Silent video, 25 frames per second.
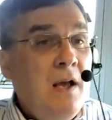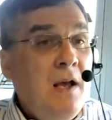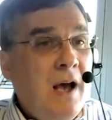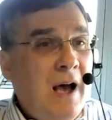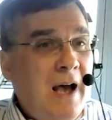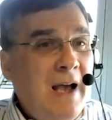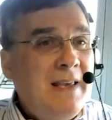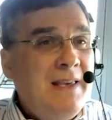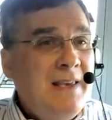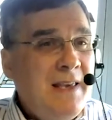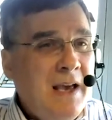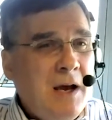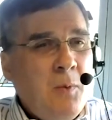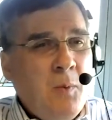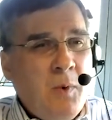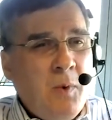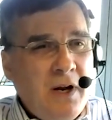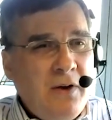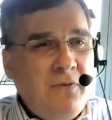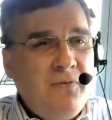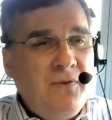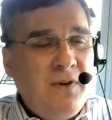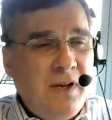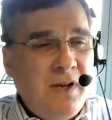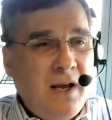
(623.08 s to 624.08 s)
I get what
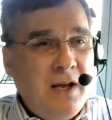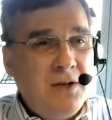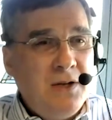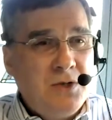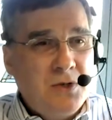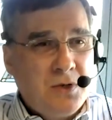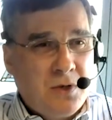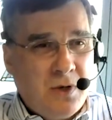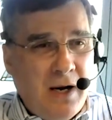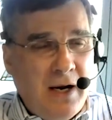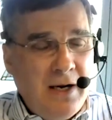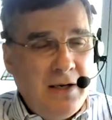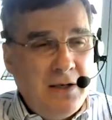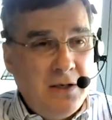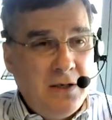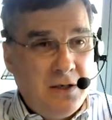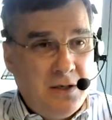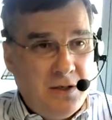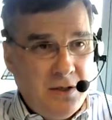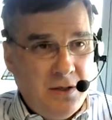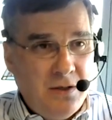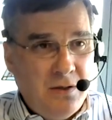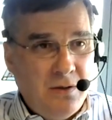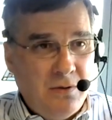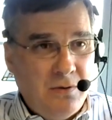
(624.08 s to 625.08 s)
FDA is trying to
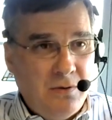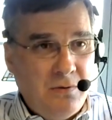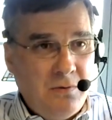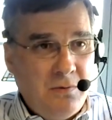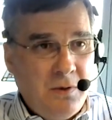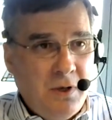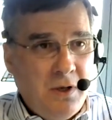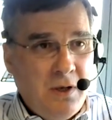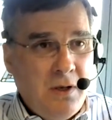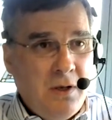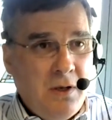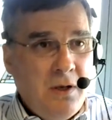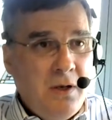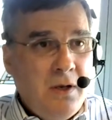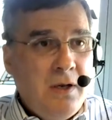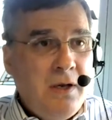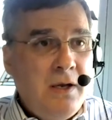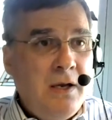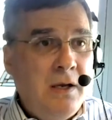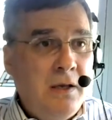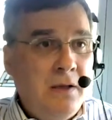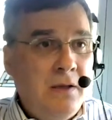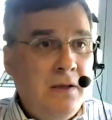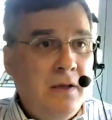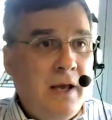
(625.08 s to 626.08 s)
do
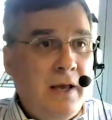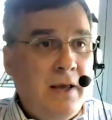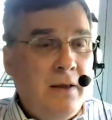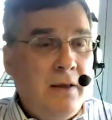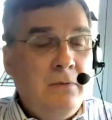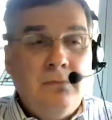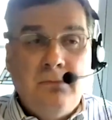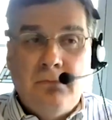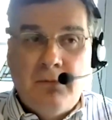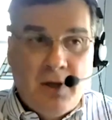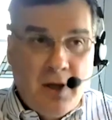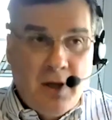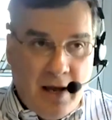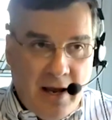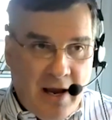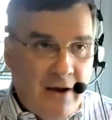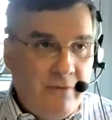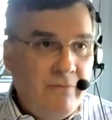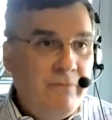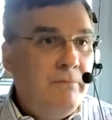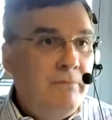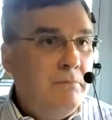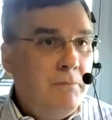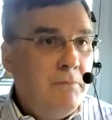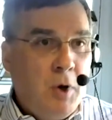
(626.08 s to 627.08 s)
in that they
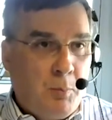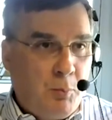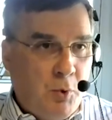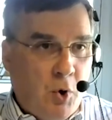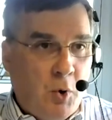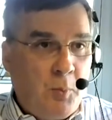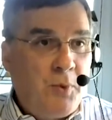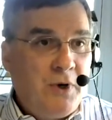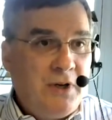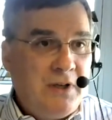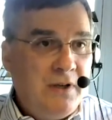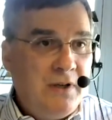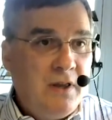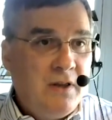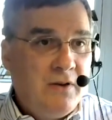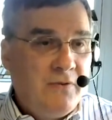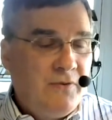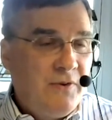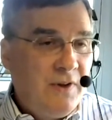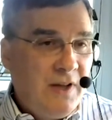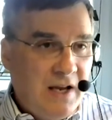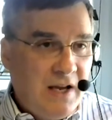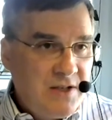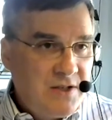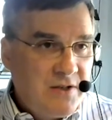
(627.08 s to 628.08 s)
have appropriately the
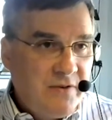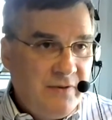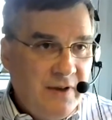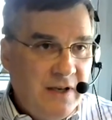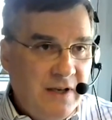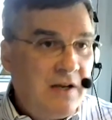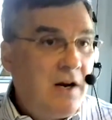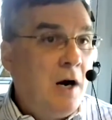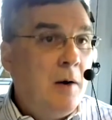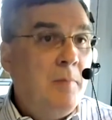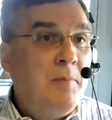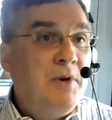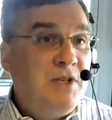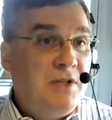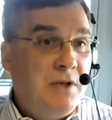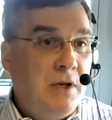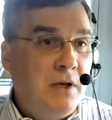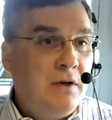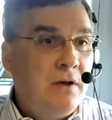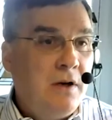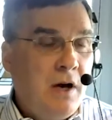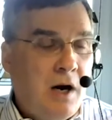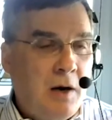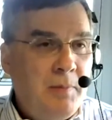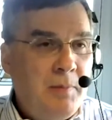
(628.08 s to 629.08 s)
philosophy garbage
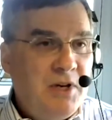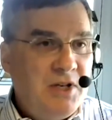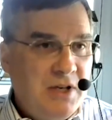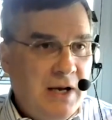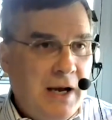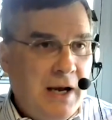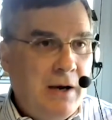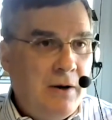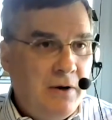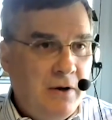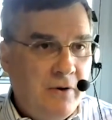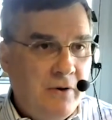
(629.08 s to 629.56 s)
in, garbage out.